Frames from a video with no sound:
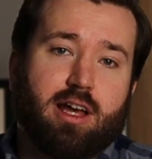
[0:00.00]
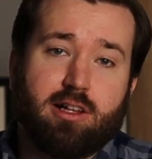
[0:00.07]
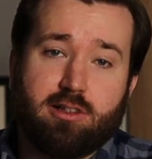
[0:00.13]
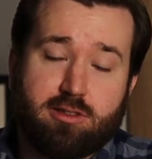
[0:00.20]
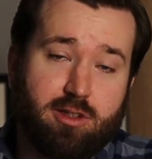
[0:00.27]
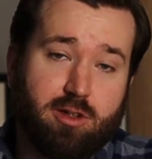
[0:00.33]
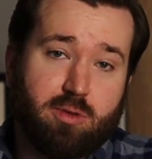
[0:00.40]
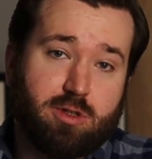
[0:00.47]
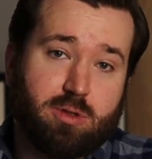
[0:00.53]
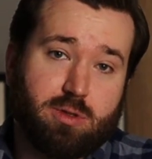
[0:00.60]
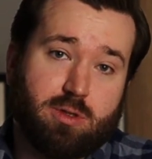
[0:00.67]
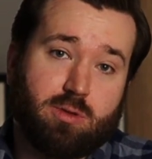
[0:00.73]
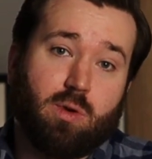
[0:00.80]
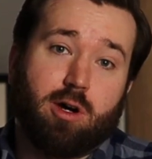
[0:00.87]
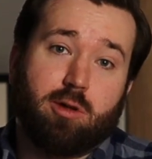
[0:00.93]
L2, which was
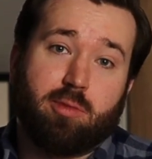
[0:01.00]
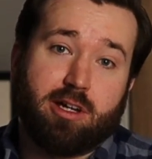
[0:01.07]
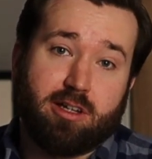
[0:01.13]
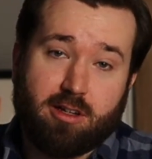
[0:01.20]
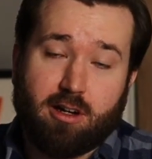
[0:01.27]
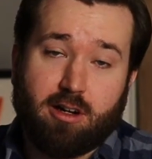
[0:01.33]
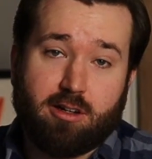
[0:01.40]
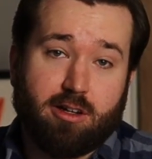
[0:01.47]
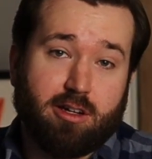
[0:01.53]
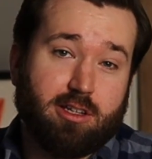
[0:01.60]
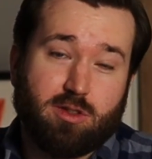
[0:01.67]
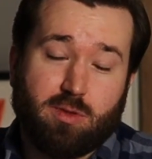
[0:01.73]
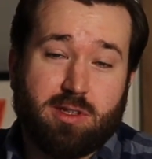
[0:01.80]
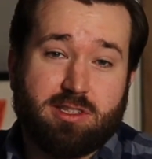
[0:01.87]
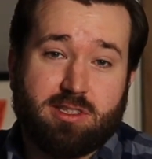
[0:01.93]
acquired by Gartner in
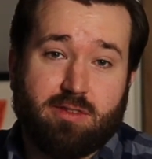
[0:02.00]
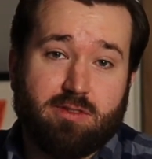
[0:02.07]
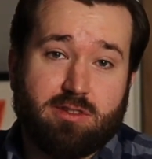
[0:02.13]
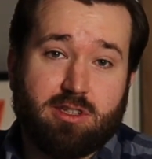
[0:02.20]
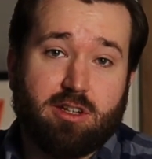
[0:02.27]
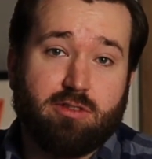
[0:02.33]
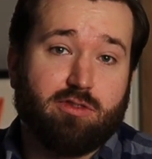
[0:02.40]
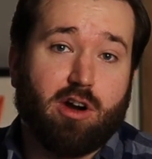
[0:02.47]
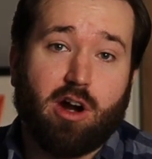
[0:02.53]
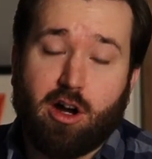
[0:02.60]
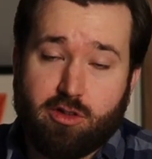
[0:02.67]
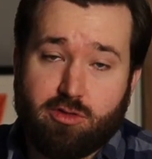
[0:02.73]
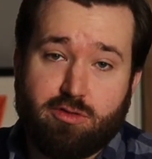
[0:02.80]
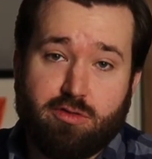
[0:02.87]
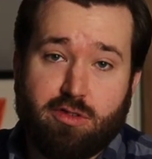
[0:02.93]
2017 for
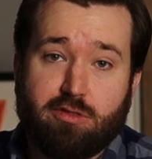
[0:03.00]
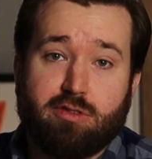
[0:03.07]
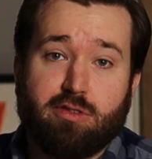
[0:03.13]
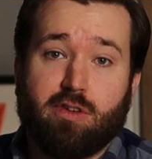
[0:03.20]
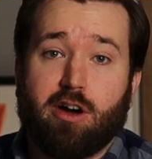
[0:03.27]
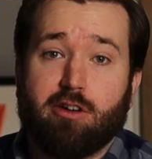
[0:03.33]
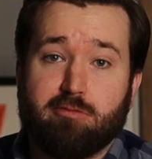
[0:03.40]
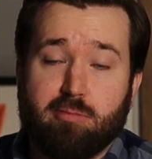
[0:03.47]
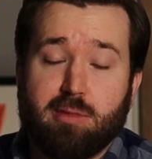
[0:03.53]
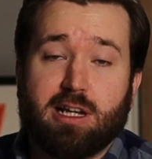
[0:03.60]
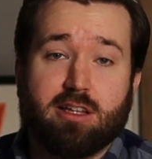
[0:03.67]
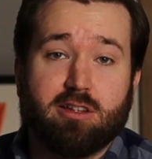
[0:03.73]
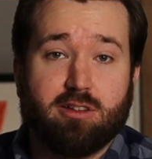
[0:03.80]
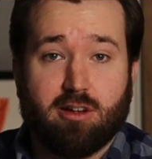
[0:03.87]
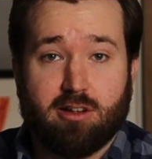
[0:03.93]
$155
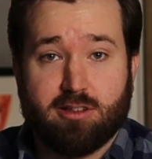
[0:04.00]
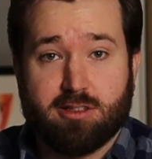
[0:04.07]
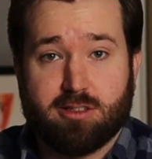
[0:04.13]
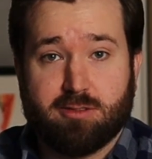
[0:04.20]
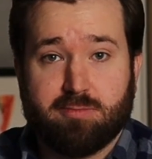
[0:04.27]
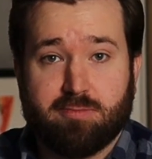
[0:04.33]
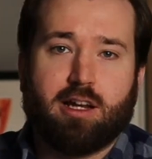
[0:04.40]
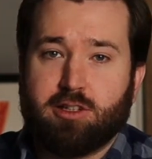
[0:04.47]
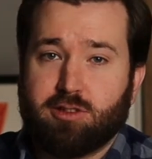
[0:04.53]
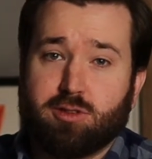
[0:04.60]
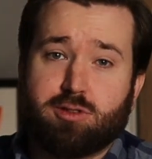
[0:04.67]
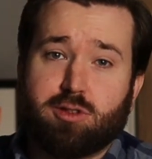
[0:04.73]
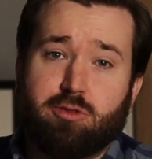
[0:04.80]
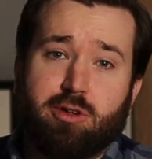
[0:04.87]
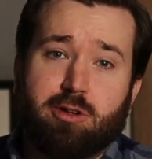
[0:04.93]
million. And he's
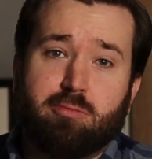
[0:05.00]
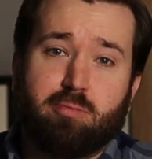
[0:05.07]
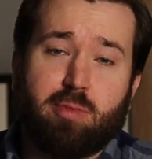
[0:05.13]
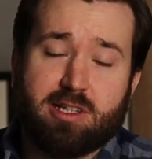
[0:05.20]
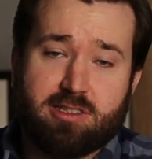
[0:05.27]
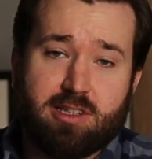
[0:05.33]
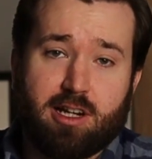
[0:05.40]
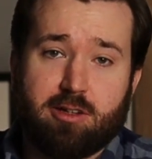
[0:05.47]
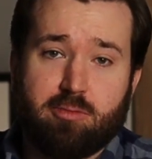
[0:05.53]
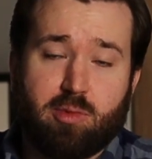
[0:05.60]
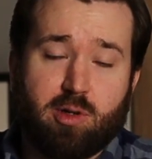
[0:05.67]
also written best-selling